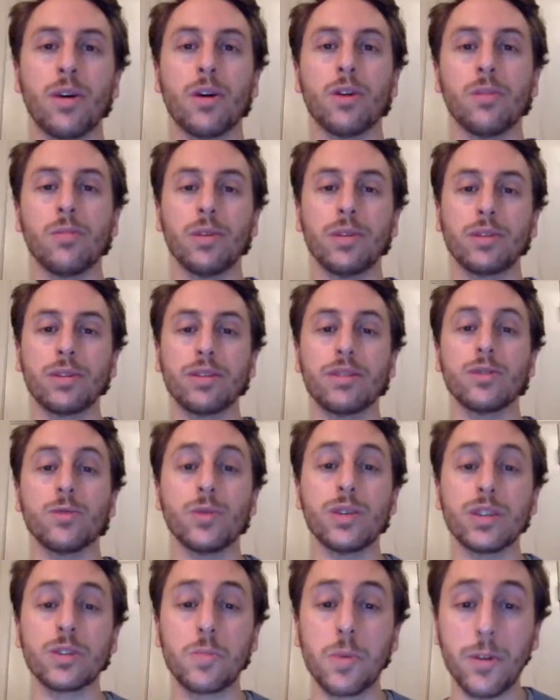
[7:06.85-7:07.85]
our ability to
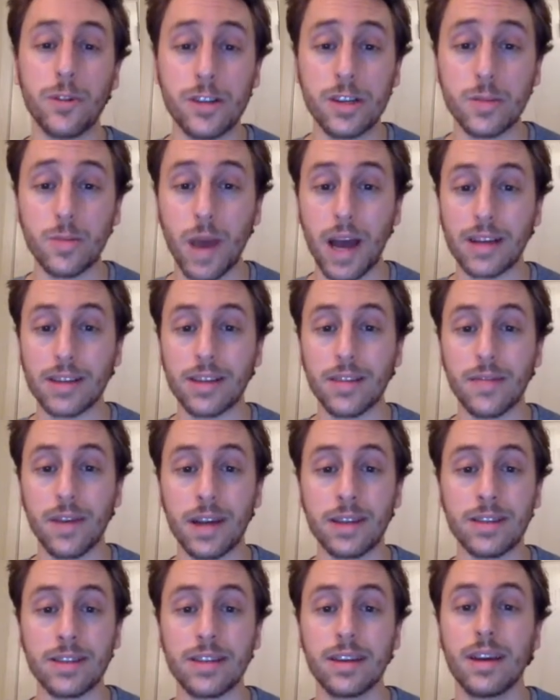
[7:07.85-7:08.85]
re-experience past
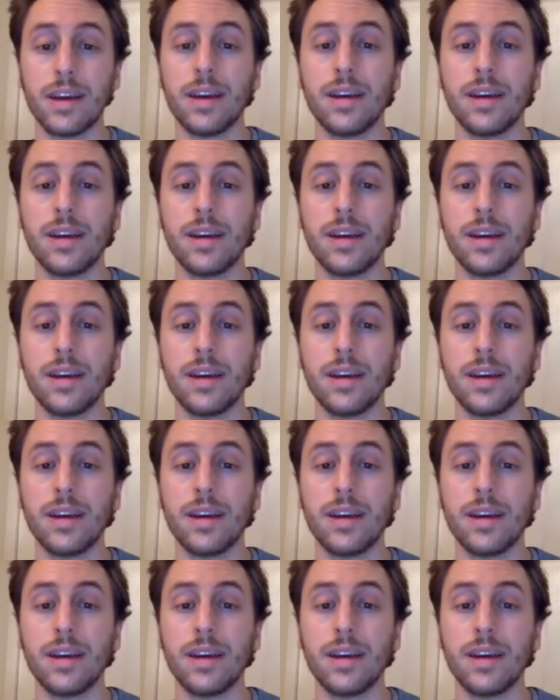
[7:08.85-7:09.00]
events.